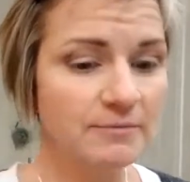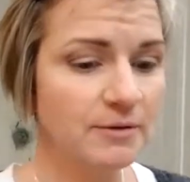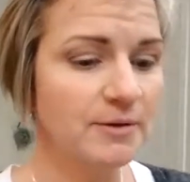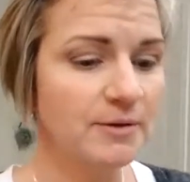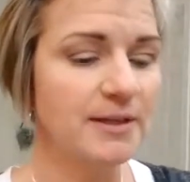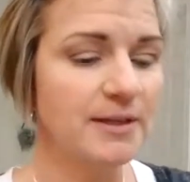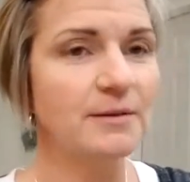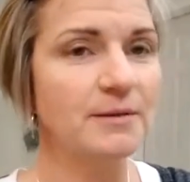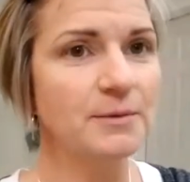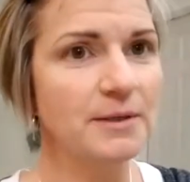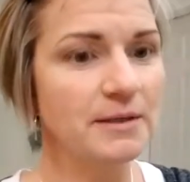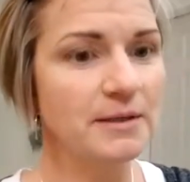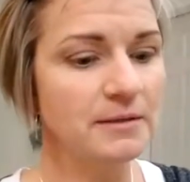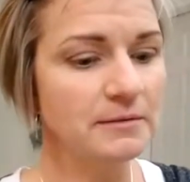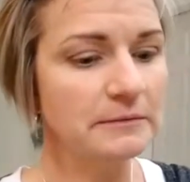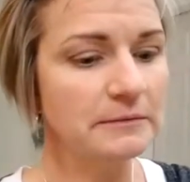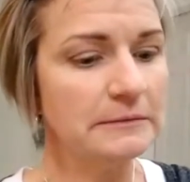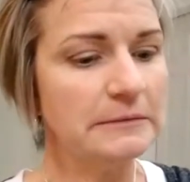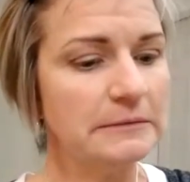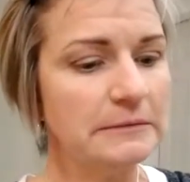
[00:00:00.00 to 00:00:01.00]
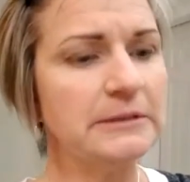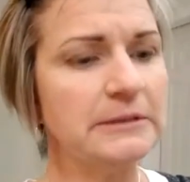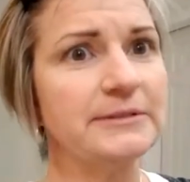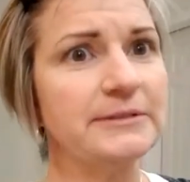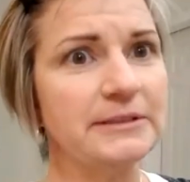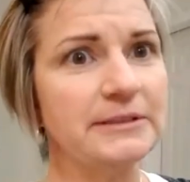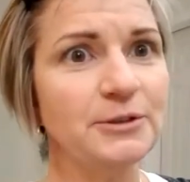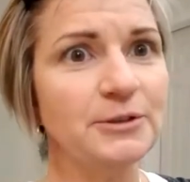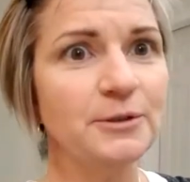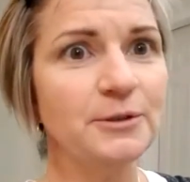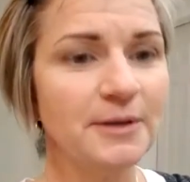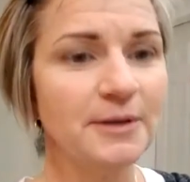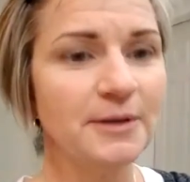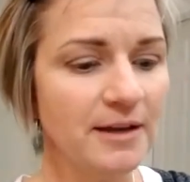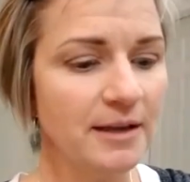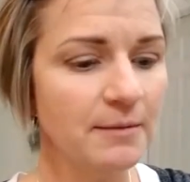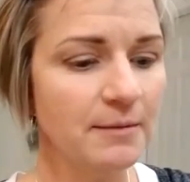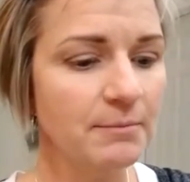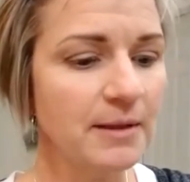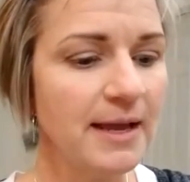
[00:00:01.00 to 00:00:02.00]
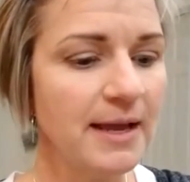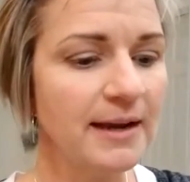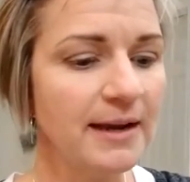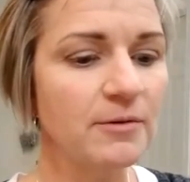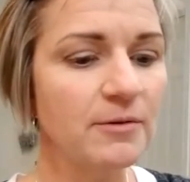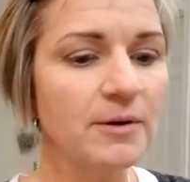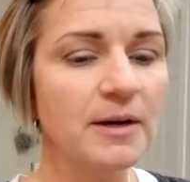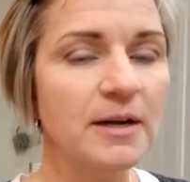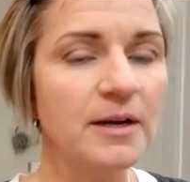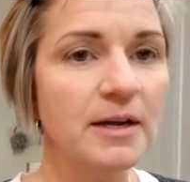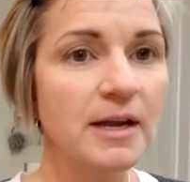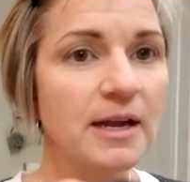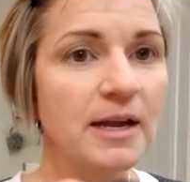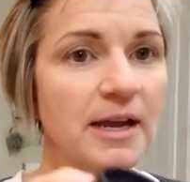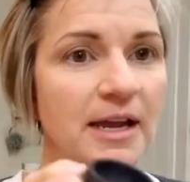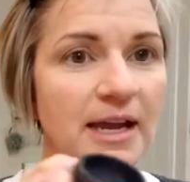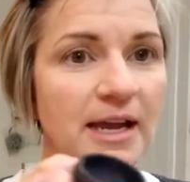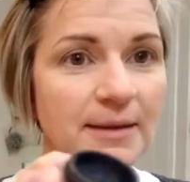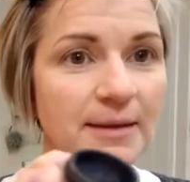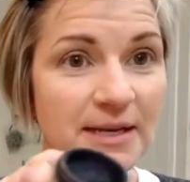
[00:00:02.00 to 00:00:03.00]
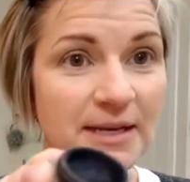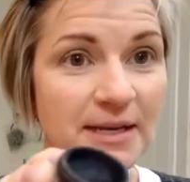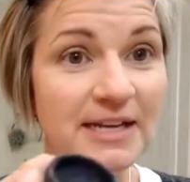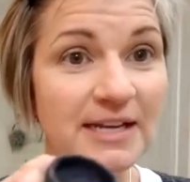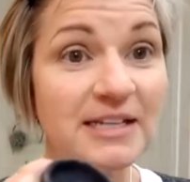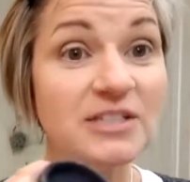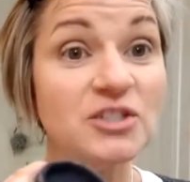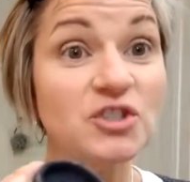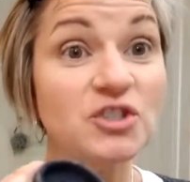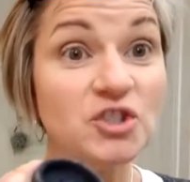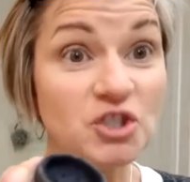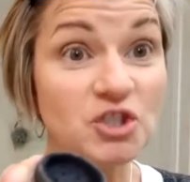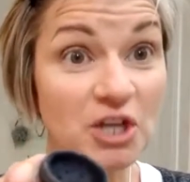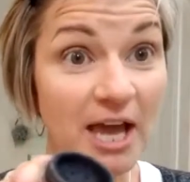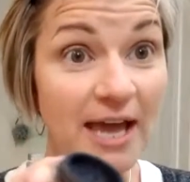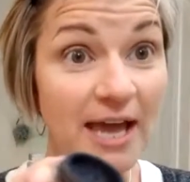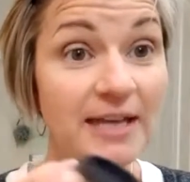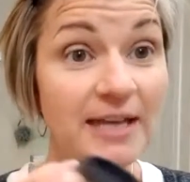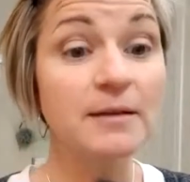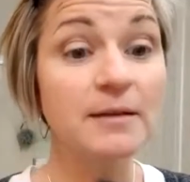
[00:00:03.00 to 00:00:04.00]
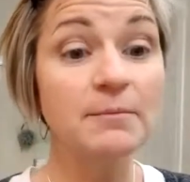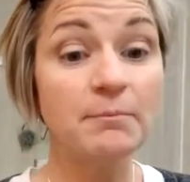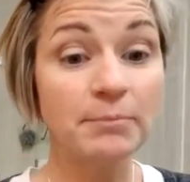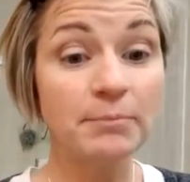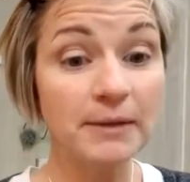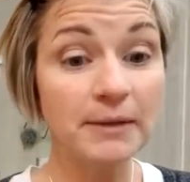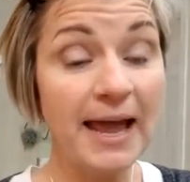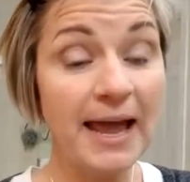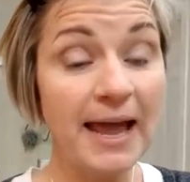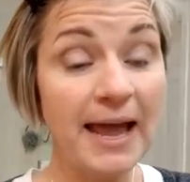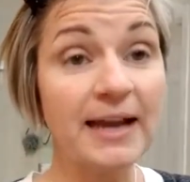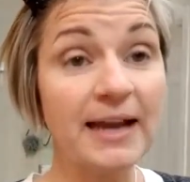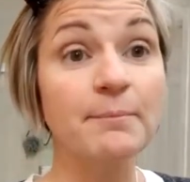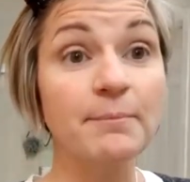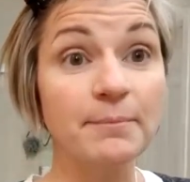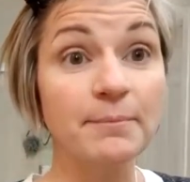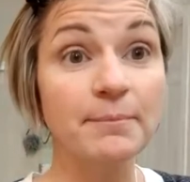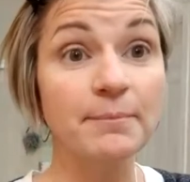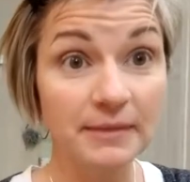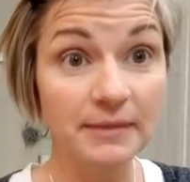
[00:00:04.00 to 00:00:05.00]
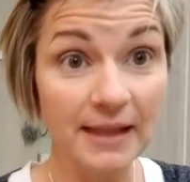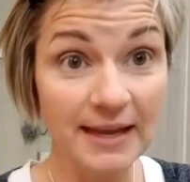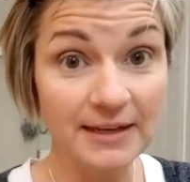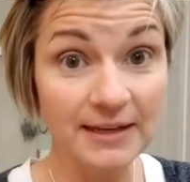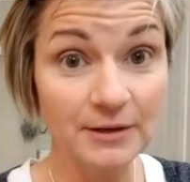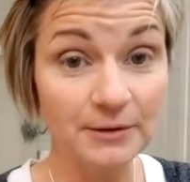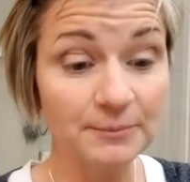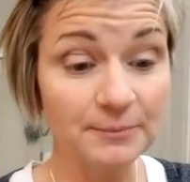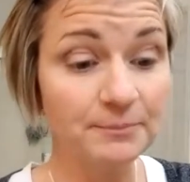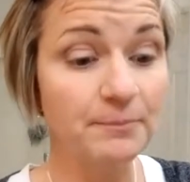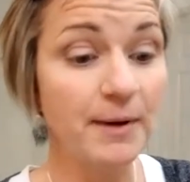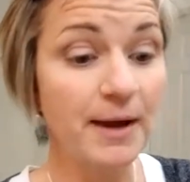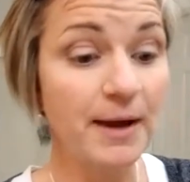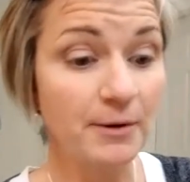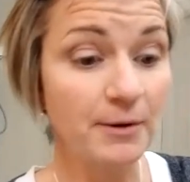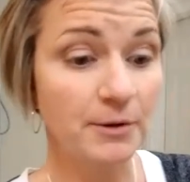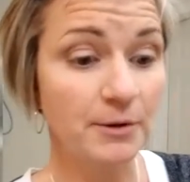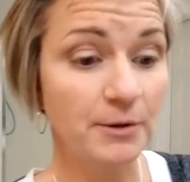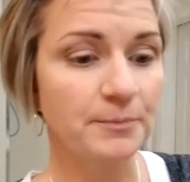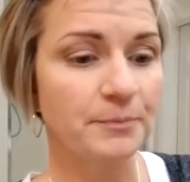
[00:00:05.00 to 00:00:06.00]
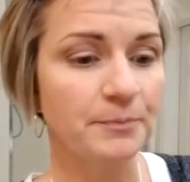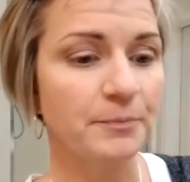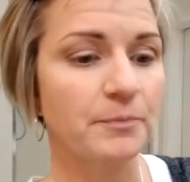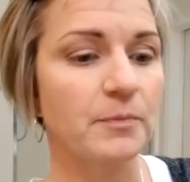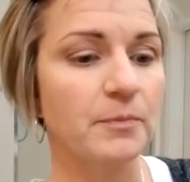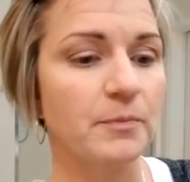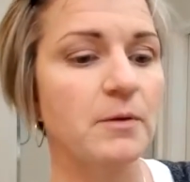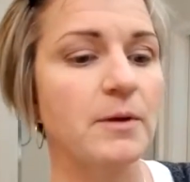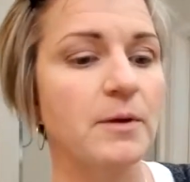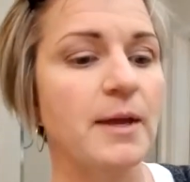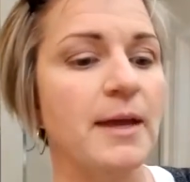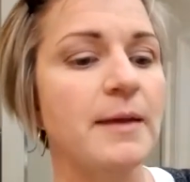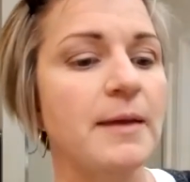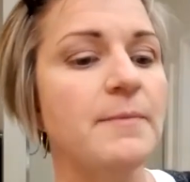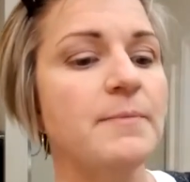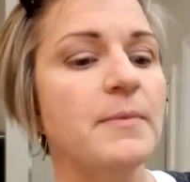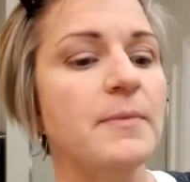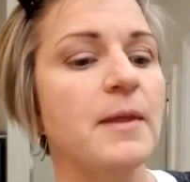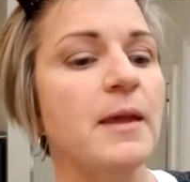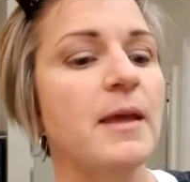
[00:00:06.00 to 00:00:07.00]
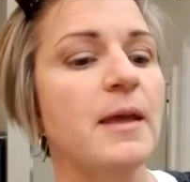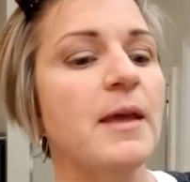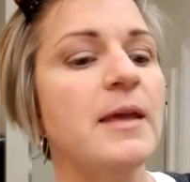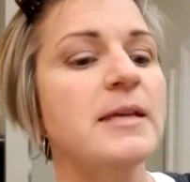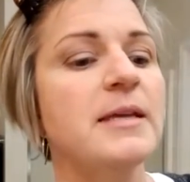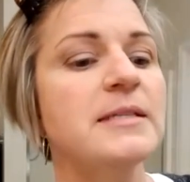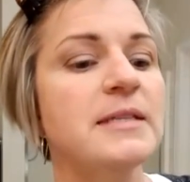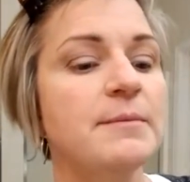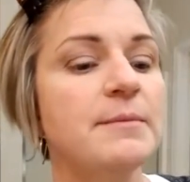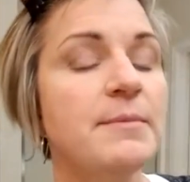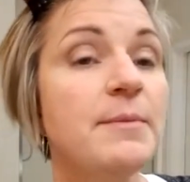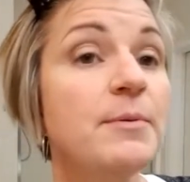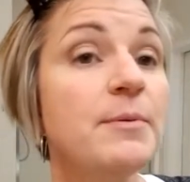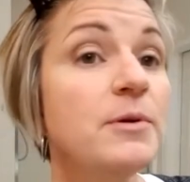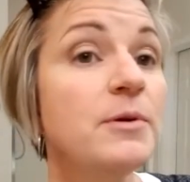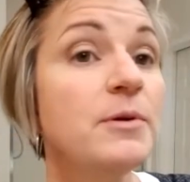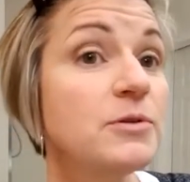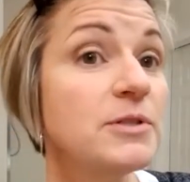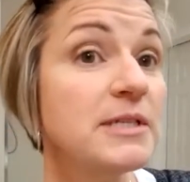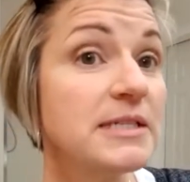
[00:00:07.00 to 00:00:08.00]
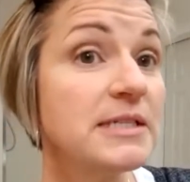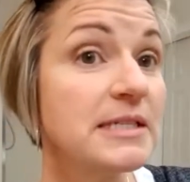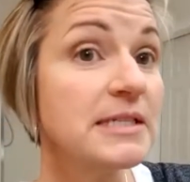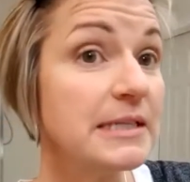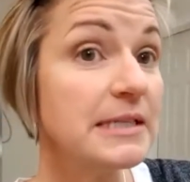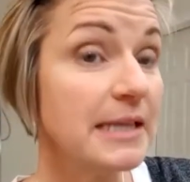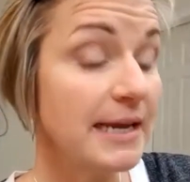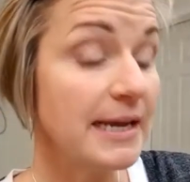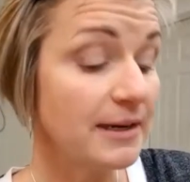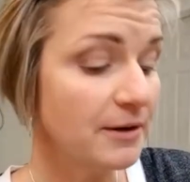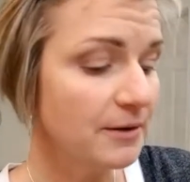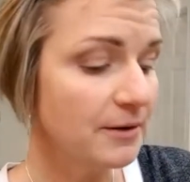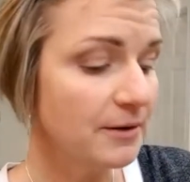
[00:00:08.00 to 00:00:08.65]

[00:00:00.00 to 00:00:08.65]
well, see if I can do it without getting black. I mean, it is jet black liner powder, okay? Some people use this as a liner,